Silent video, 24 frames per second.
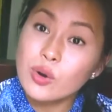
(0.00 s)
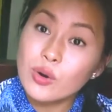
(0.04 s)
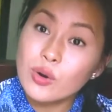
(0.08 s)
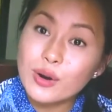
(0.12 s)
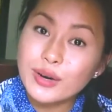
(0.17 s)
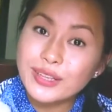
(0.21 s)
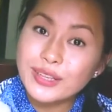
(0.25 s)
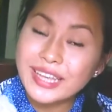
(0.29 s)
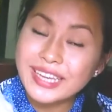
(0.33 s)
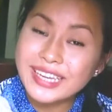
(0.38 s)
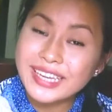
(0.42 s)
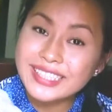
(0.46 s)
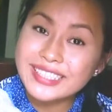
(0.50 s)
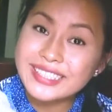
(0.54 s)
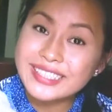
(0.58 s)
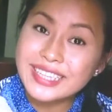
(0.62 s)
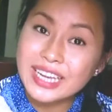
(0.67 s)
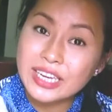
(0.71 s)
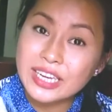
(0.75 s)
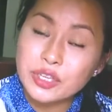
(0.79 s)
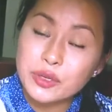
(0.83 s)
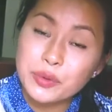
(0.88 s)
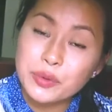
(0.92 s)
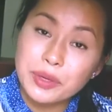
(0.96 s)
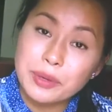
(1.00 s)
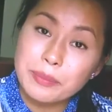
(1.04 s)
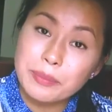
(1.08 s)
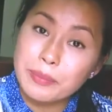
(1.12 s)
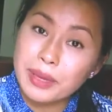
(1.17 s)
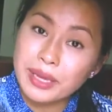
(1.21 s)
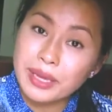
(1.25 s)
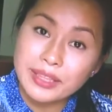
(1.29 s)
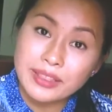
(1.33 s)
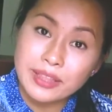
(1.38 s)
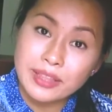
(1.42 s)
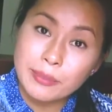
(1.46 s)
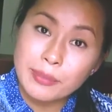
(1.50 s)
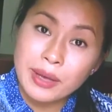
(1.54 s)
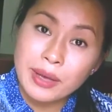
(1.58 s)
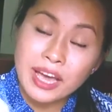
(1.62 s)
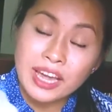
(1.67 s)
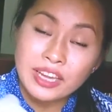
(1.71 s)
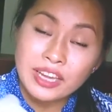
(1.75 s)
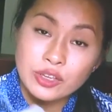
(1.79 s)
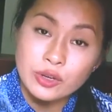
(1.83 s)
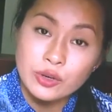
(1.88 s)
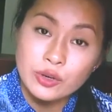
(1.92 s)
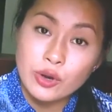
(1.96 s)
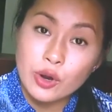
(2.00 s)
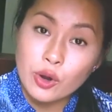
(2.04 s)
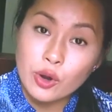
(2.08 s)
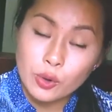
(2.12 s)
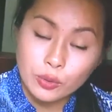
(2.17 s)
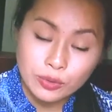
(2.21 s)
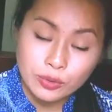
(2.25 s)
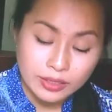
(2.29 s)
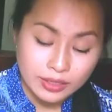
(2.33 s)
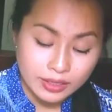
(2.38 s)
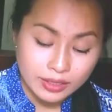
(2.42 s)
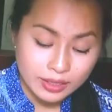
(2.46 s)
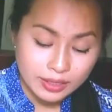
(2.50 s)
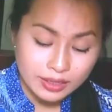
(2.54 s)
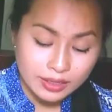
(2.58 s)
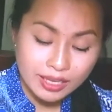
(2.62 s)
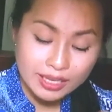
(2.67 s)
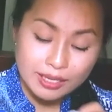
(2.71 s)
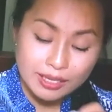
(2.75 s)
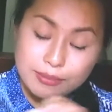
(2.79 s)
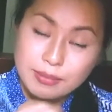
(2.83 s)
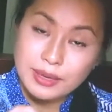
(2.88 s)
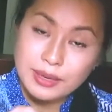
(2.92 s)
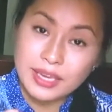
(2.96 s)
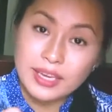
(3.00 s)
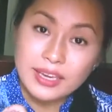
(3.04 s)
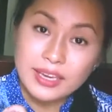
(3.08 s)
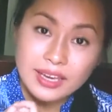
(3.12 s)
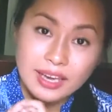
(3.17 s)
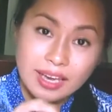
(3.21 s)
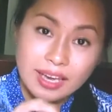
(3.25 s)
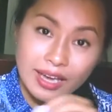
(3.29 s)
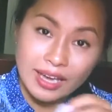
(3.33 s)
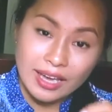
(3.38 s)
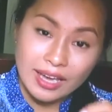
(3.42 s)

or like I said, you can make them on your own, like me.